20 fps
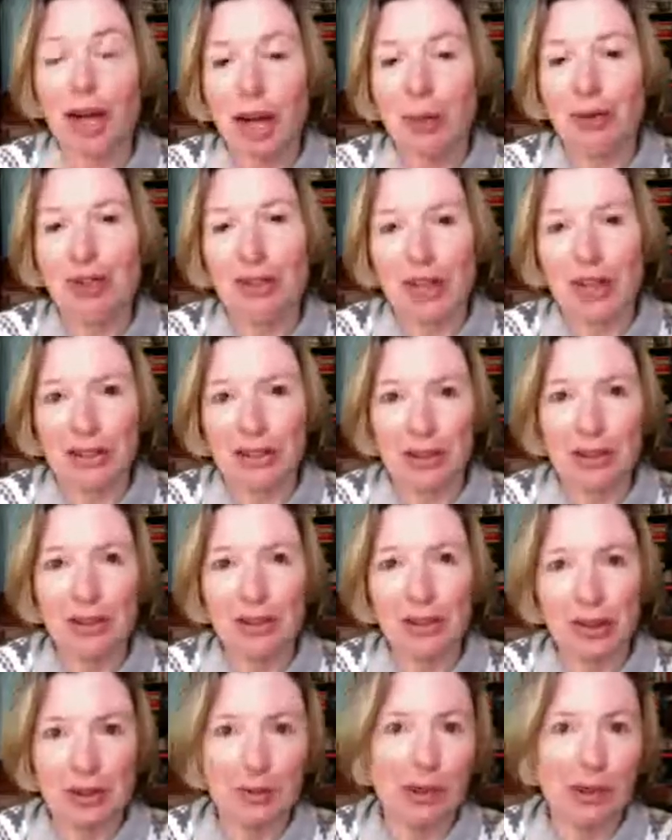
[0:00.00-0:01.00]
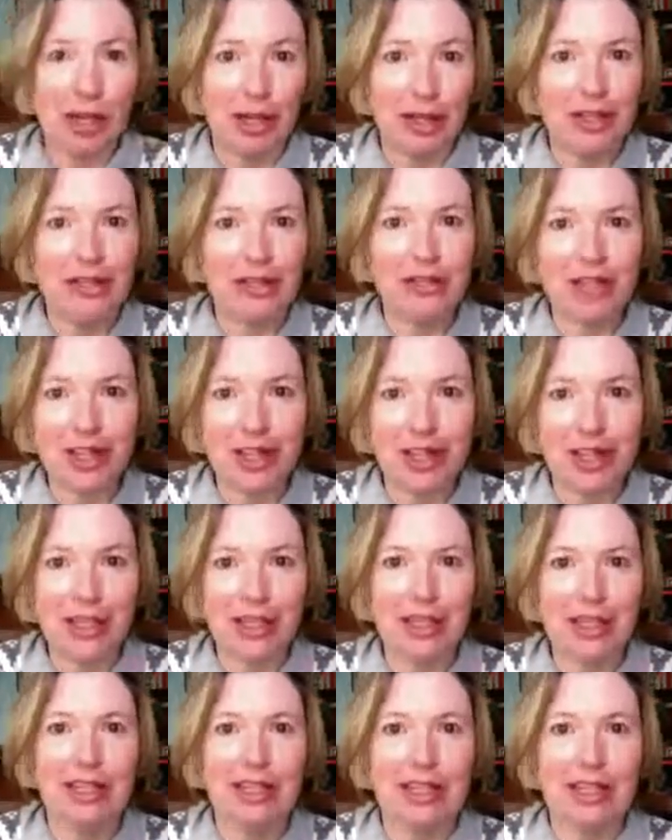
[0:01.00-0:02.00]
I'm standing on is my
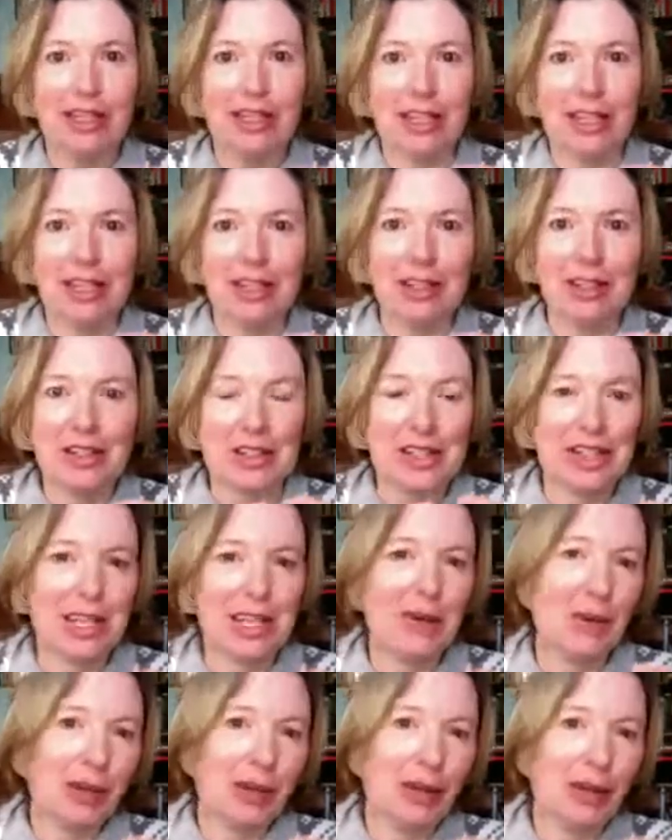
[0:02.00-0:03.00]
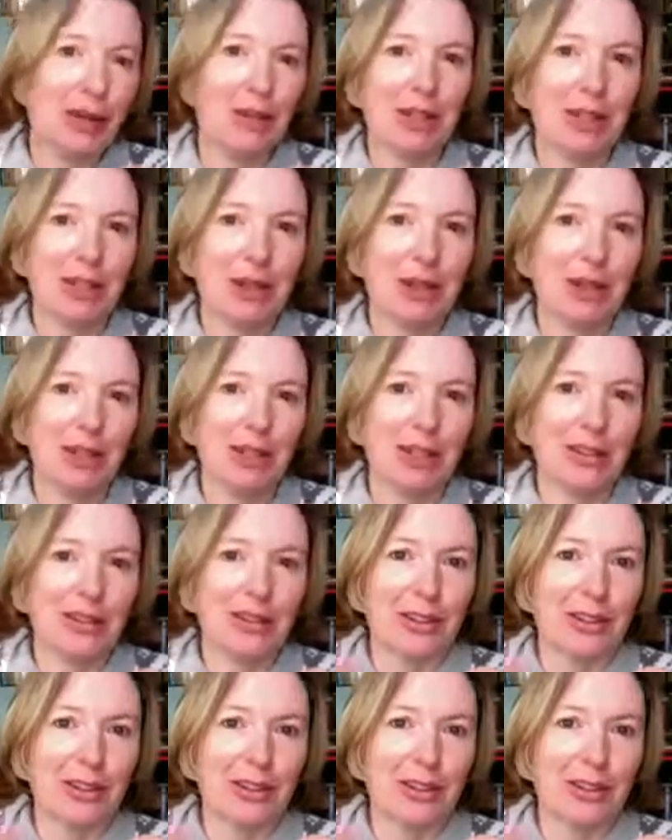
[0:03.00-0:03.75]
idea and I can see where I'm going.